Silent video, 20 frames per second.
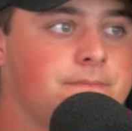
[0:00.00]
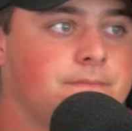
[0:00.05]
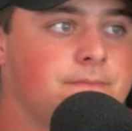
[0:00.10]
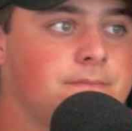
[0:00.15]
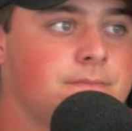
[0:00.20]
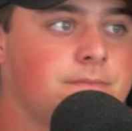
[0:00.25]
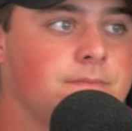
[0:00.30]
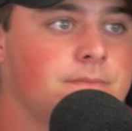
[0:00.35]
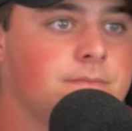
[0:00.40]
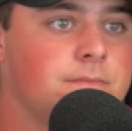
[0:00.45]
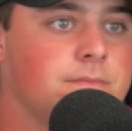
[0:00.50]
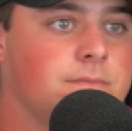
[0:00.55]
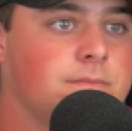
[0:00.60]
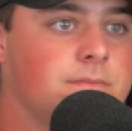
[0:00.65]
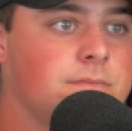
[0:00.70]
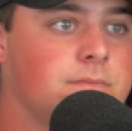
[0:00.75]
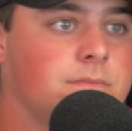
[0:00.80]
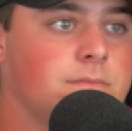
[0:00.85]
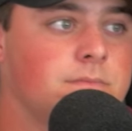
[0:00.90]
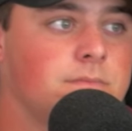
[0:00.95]

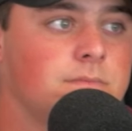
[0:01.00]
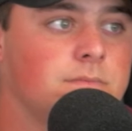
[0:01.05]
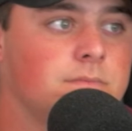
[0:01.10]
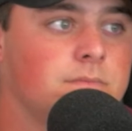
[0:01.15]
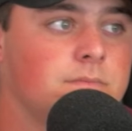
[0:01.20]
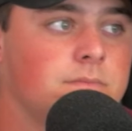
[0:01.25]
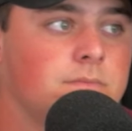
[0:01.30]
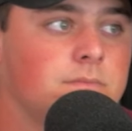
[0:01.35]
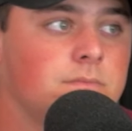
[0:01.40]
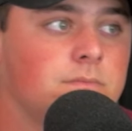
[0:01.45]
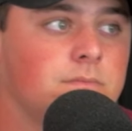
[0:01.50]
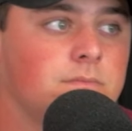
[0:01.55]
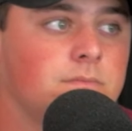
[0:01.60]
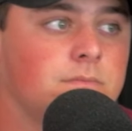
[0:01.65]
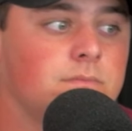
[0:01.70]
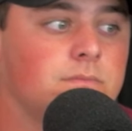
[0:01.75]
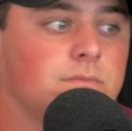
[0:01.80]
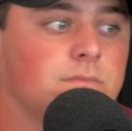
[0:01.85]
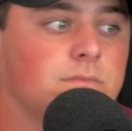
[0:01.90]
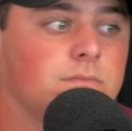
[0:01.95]

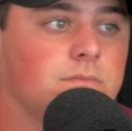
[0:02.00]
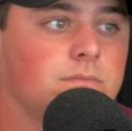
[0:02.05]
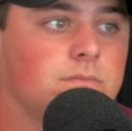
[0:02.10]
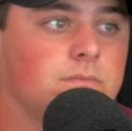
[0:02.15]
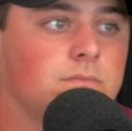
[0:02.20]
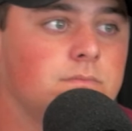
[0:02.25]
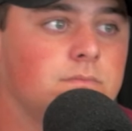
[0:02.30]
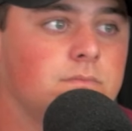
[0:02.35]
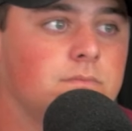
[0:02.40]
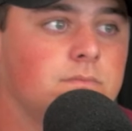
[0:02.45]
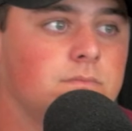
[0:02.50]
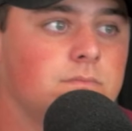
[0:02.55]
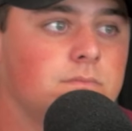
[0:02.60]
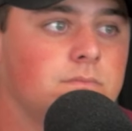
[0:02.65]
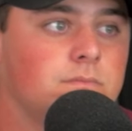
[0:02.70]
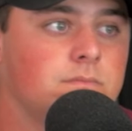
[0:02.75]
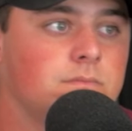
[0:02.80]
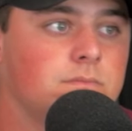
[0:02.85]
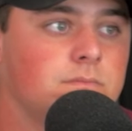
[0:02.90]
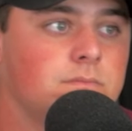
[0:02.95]

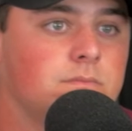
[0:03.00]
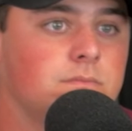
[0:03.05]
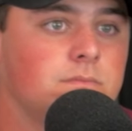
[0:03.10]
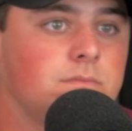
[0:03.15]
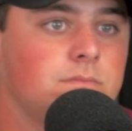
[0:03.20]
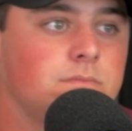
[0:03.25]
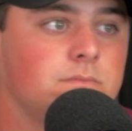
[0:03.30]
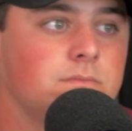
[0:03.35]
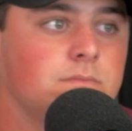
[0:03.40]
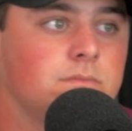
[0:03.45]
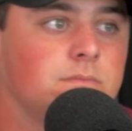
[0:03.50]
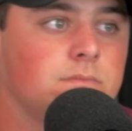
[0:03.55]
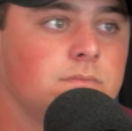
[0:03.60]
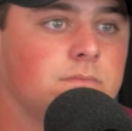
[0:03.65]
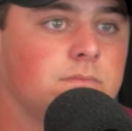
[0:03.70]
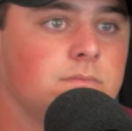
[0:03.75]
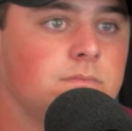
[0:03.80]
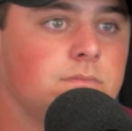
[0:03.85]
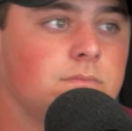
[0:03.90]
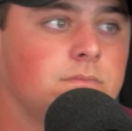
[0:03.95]

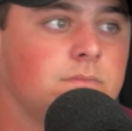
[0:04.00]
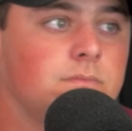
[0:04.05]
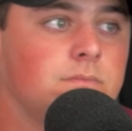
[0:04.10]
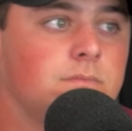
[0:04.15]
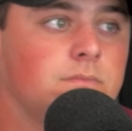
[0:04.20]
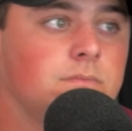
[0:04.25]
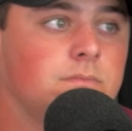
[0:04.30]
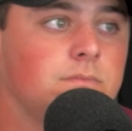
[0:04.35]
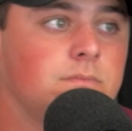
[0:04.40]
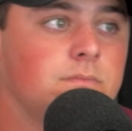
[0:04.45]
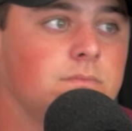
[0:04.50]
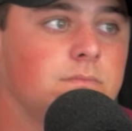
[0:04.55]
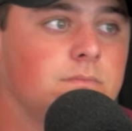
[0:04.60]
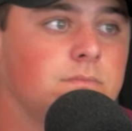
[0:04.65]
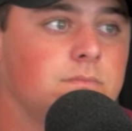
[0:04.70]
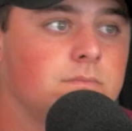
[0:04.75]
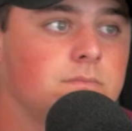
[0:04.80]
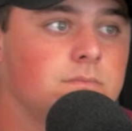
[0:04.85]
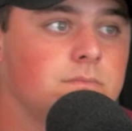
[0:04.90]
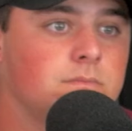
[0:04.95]

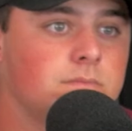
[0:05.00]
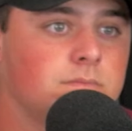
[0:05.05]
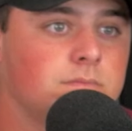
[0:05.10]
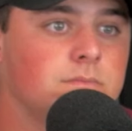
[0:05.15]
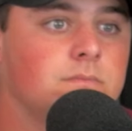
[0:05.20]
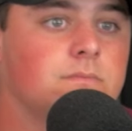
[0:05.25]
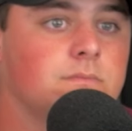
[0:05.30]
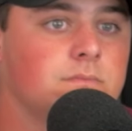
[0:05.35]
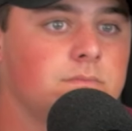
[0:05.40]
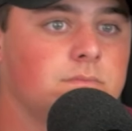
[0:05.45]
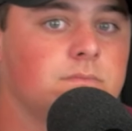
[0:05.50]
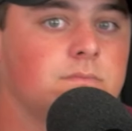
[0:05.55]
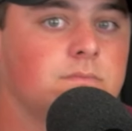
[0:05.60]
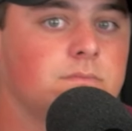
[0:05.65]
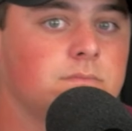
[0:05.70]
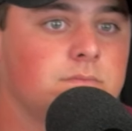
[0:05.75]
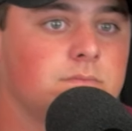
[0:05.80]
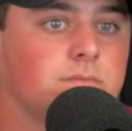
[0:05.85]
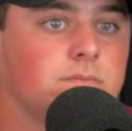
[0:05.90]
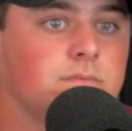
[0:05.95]

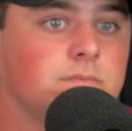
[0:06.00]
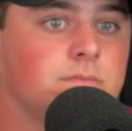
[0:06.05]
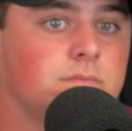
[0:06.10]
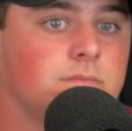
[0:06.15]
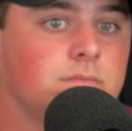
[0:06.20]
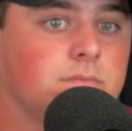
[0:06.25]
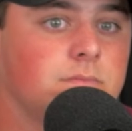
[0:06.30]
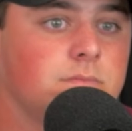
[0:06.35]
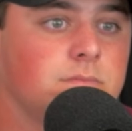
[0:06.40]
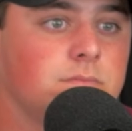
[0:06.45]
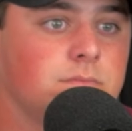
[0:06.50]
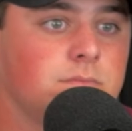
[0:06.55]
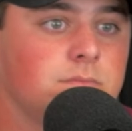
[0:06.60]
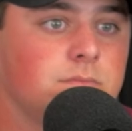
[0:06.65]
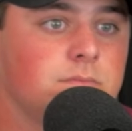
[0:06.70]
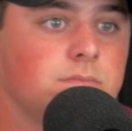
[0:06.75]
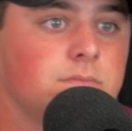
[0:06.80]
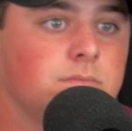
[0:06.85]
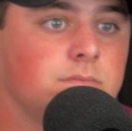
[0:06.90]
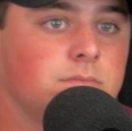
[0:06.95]

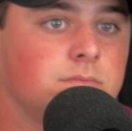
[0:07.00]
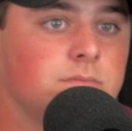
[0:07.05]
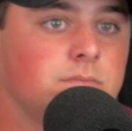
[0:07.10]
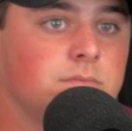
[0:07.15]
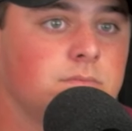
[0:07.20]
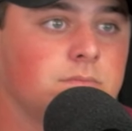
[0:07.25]
This person isn't speaking.